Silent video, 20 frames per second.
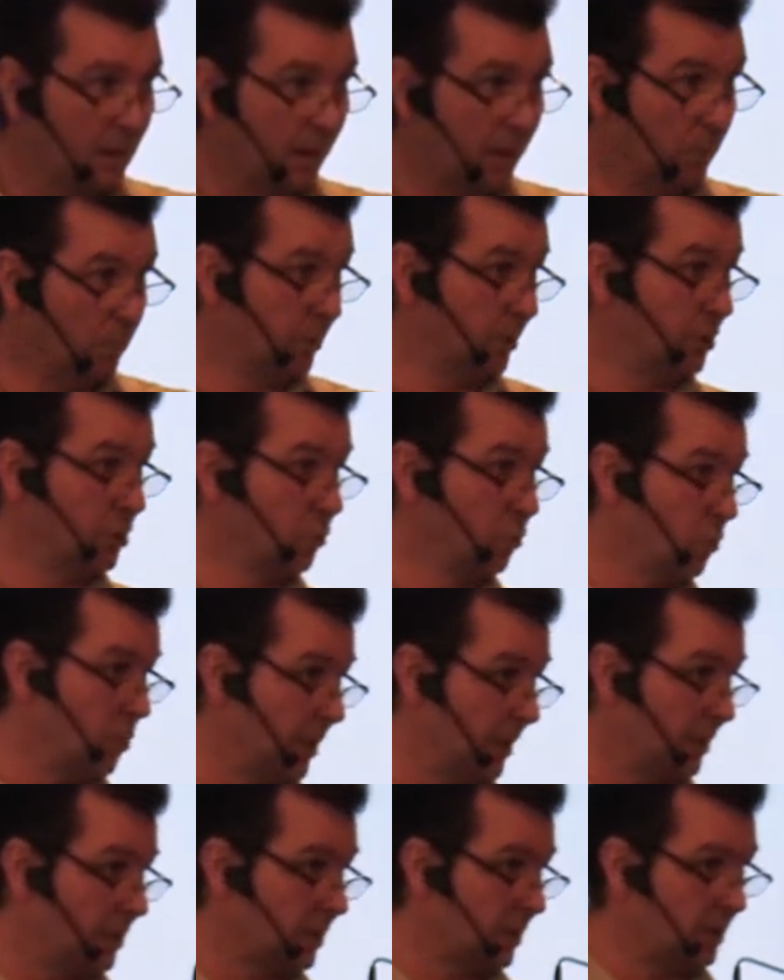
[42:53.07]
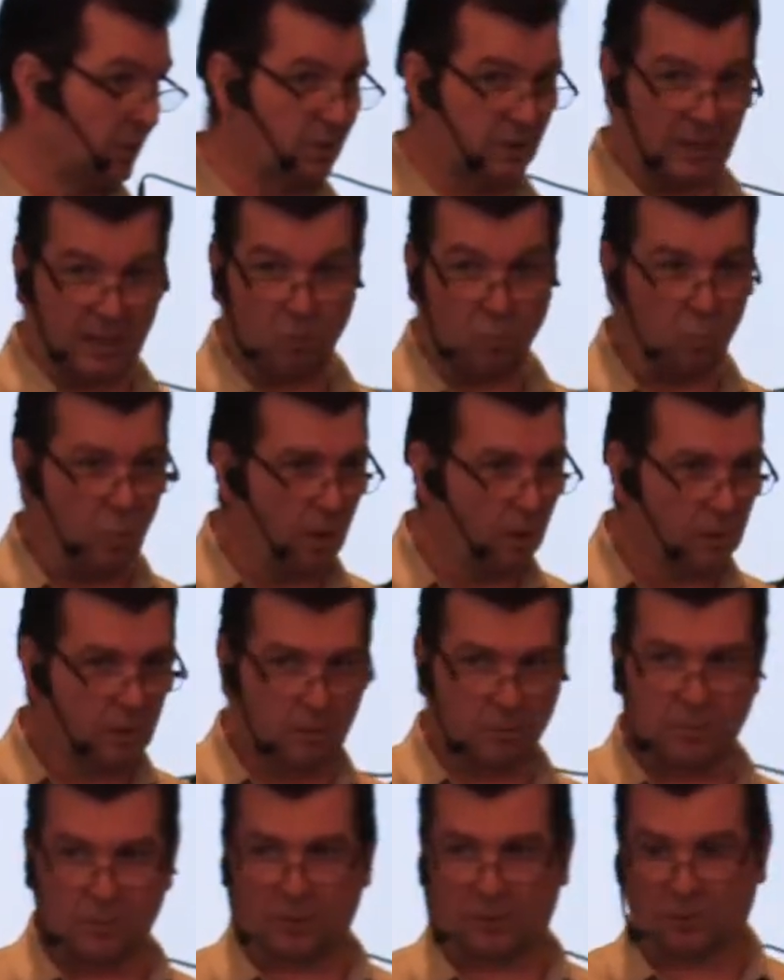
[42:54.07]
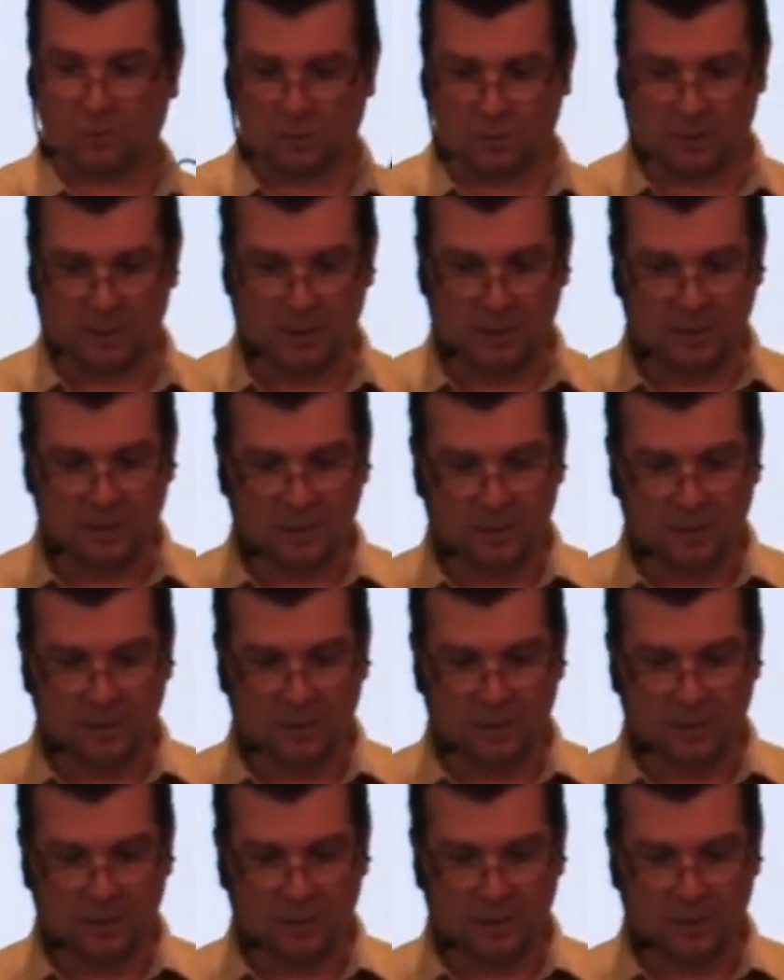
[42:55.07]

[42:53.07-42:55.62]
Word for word: and rejoiced and, and welcomed the Lord.